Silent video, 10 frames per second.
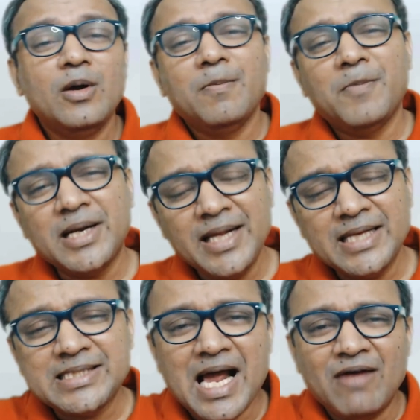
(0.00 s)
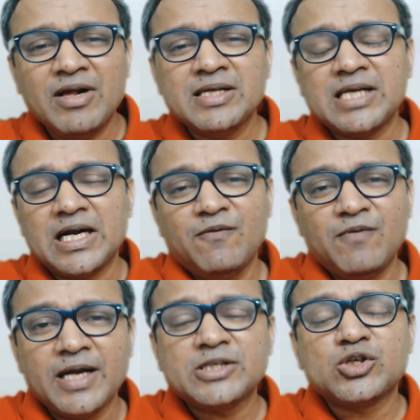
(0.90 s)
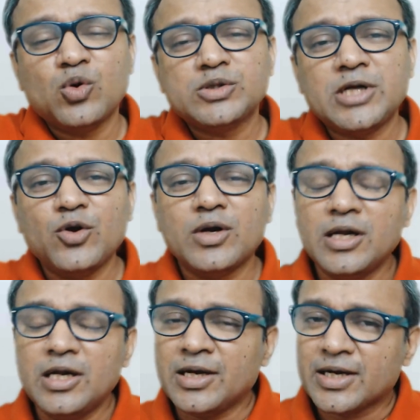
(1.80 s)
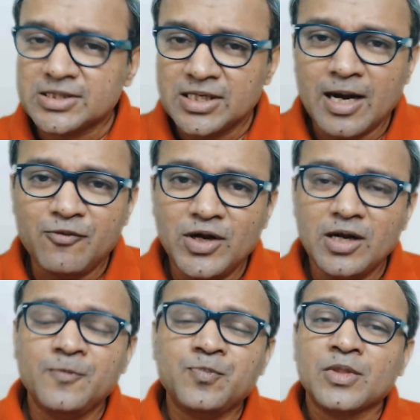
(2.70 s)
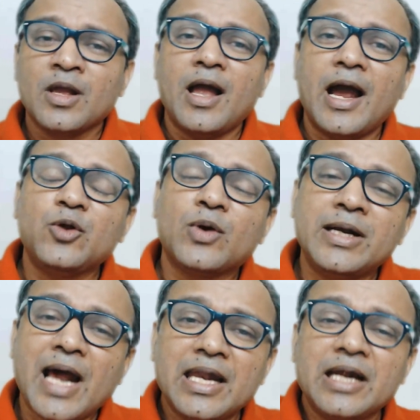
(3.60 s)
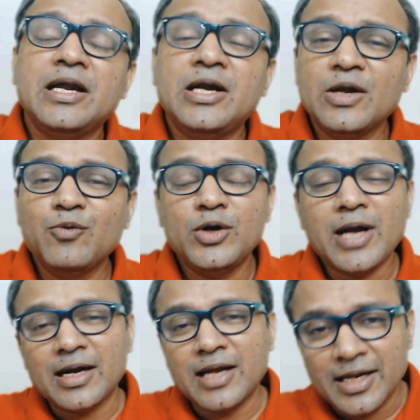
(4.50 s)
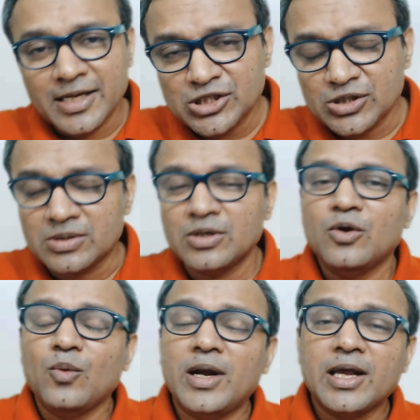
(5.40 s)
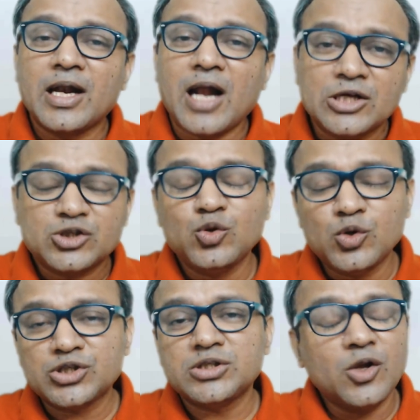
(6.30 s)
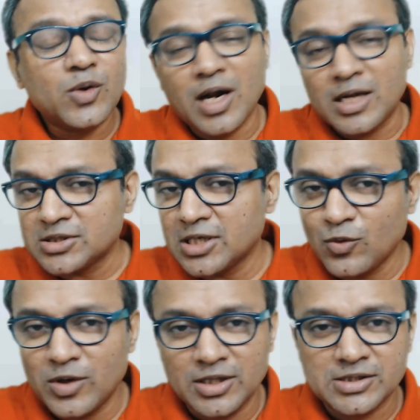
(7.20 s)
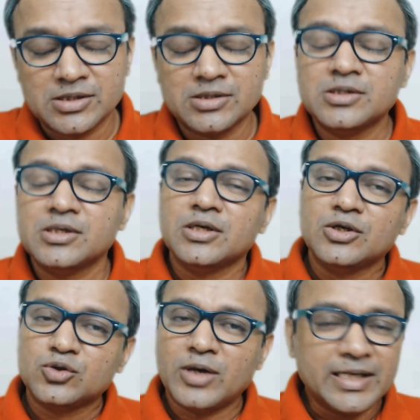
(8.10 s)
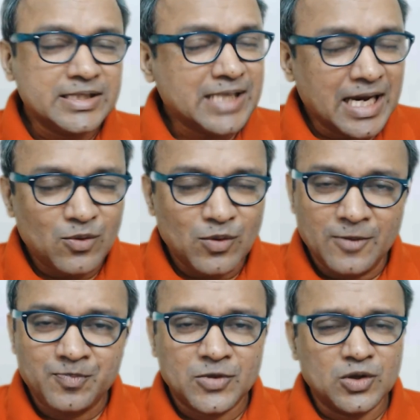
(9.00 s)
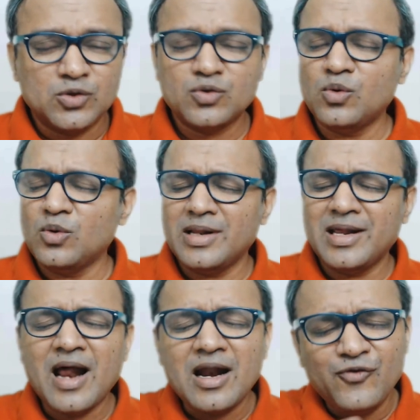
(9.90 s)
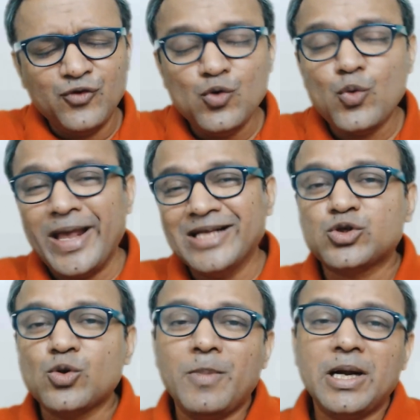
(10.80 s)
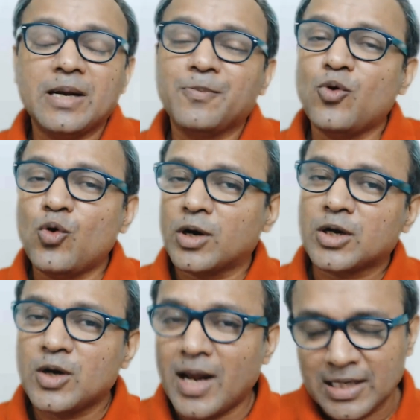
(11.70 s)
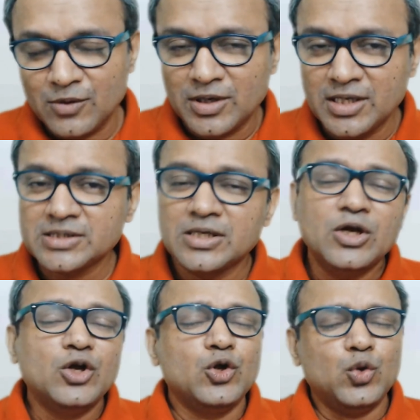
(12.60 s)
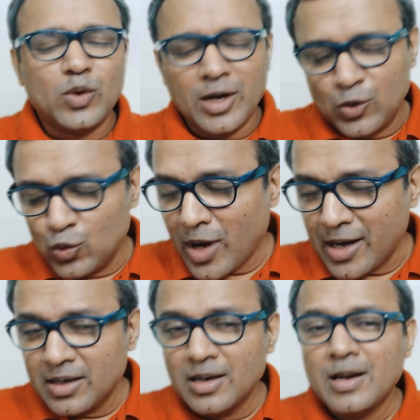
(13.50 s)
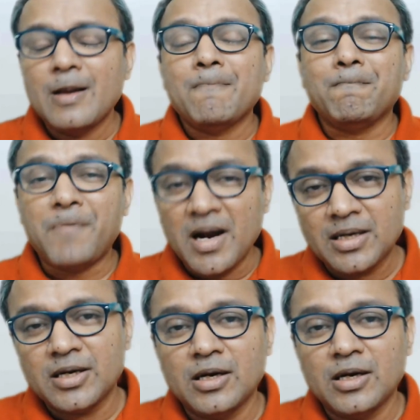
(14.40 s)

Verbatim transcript: but yes, having a certificate shows that you're really interested in that field and you can direct the interview in that direction, where they can ask you questions and you can answer the queries. So that is the second way. So there are a few ways to build up co-curricular activities. You can do that, but